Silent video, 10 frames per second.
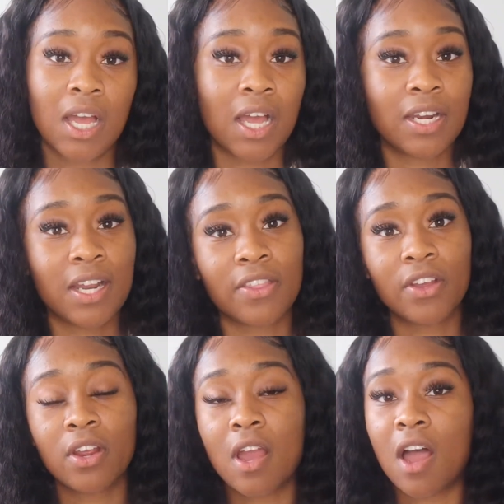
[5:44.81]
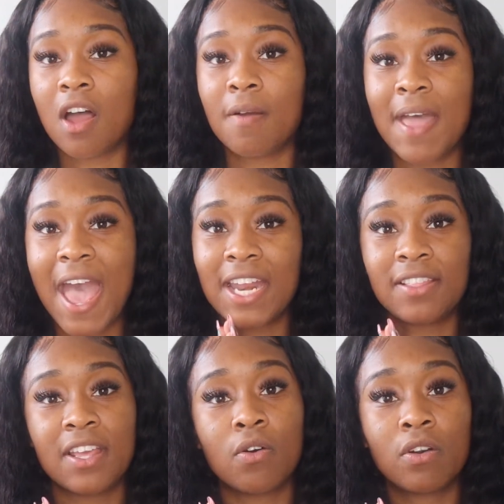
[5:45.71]
Another
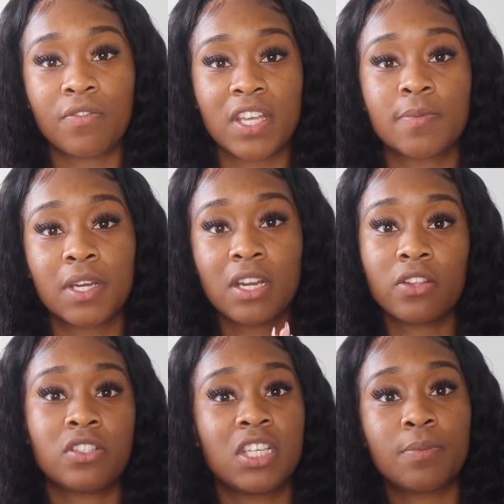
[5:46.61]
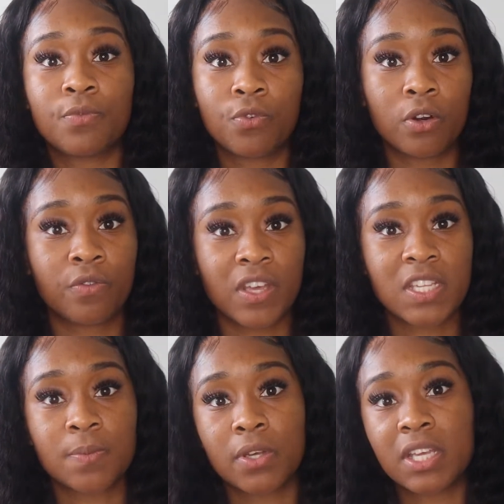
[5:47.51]
added thing on Facebook, another tip for
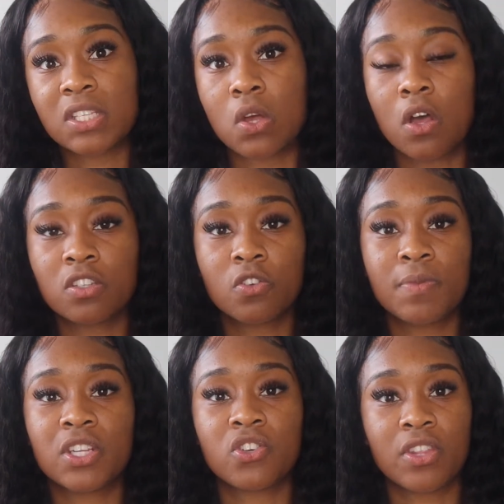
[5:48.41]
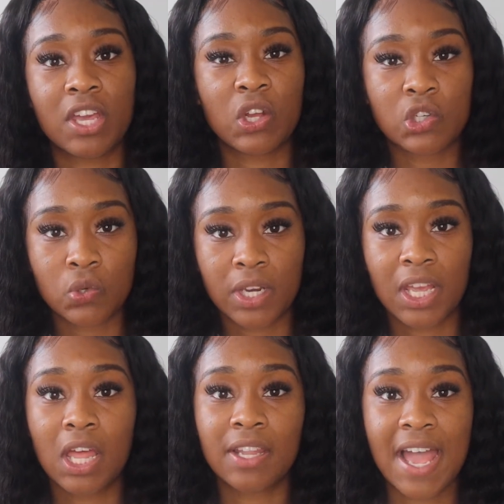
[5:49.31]
Facebook, is also make sure that you're
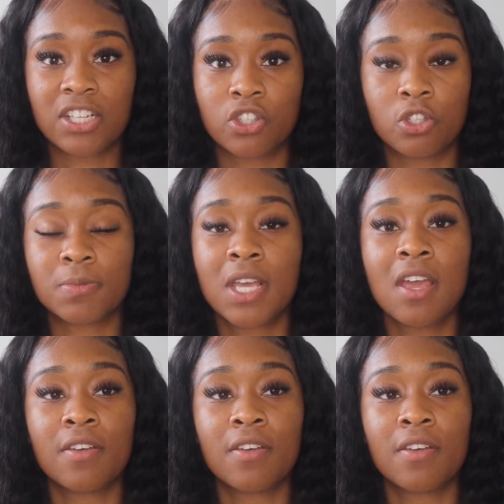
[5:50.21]
joining Lash Groups.